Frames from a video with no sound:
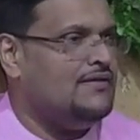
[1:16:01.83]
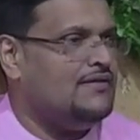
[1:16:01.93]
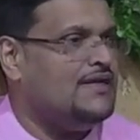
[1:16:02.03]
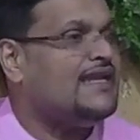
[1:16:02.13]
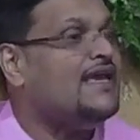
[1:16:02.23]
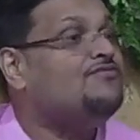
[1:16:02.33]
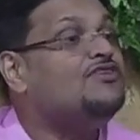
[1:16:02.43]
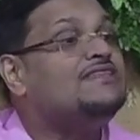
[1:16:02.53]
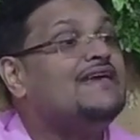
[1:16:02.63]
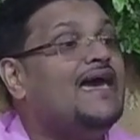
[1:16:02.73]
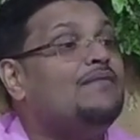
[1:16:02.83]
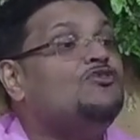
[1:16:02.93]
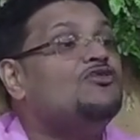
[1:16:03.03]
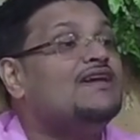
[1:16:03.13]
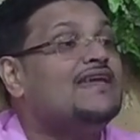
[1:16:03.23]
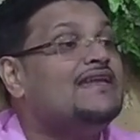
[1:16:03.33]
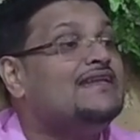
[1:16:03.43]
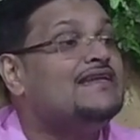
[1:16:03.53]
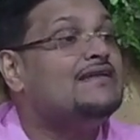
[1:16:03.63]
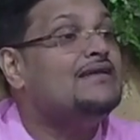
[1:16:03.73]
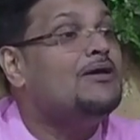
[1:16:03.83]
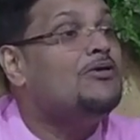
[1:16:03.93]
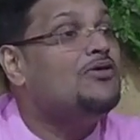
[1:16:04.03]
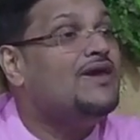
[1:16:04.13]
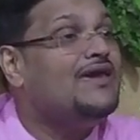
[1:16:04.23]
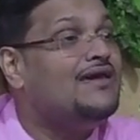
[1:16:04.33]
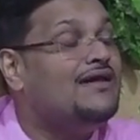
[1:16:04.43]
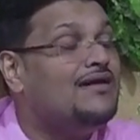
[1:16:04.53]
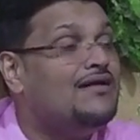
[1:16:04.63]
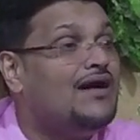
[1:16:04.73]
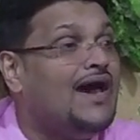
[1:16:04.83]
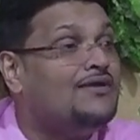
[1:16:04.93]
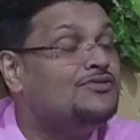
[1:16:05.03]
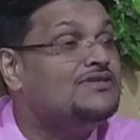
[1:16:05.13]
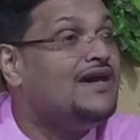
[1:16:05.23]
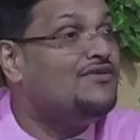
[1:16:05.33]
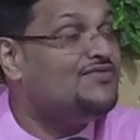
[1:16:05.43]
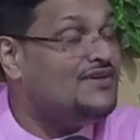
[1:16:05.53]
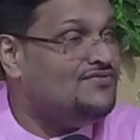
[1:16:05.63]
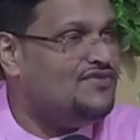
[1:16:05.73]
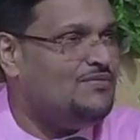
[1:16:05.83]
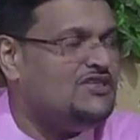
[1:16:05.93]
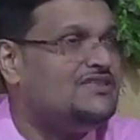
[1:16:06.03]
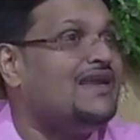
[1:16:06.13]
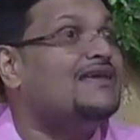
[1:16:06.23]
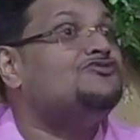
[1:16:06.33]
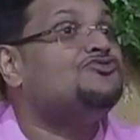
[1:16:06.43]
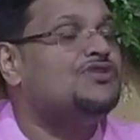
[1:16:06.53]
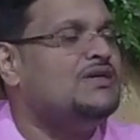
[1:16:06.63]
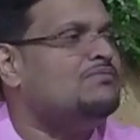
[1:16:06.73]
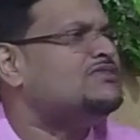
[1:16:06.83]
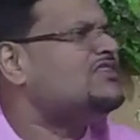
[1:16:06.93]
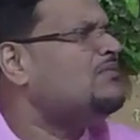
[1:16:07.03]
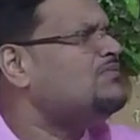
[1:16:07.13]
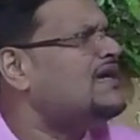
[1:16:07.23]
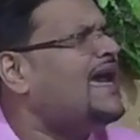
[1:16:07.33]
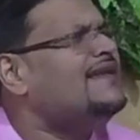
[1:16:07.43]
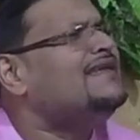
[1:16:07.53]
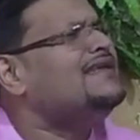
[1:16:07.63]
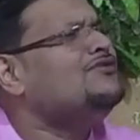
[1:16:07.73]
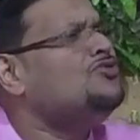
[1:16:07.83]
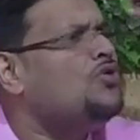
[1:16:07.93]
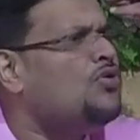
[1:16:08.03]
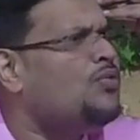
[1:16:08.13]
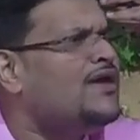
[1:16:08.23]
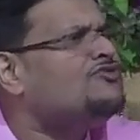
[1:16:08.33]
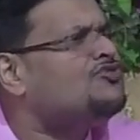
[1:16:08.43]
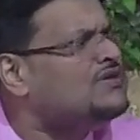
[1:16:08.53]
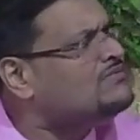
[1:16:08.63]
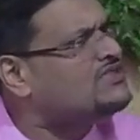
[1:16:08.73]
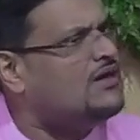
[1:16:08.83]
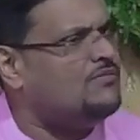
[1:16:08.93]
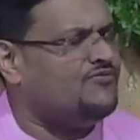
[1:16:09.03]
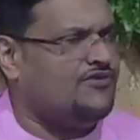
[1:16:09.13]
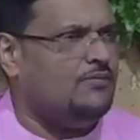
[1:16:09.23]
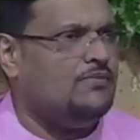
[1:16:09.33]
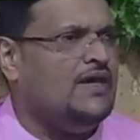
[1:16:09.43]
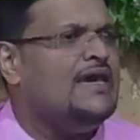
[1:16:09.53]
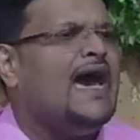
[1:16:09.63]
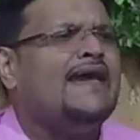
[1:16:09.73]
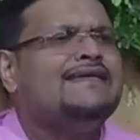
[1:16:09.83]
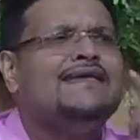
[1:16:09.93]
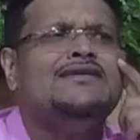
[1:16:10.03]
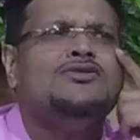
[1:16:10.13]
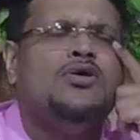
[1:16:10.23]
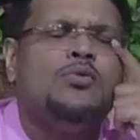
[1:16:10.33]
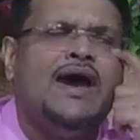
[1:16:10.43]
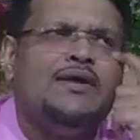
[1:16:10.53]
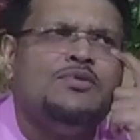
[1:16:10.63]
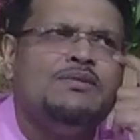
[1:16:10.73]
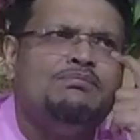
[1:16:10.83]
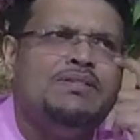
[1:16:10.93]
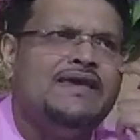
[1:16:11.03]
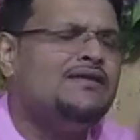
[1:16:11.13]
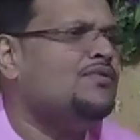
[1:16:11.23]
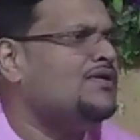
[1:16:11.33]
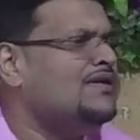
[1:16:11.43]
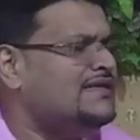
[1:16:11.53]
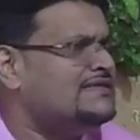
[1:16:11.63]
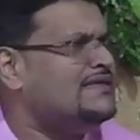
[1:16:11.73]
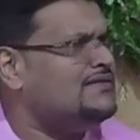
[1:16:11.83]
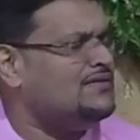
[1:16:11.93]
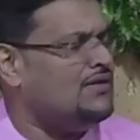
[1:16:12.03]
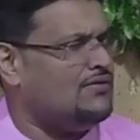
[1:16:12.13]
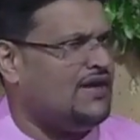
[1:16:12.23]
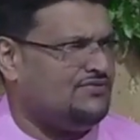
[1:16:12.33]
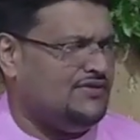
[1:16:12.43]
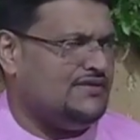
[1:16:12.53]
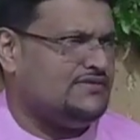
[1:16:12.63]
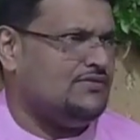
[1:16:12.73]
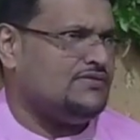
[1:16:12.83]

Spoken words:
That every time you get a little iota of information, a dream, something, I didn't know where dreams come from. I didn't know why we blink when you're listening to Navratri discourse.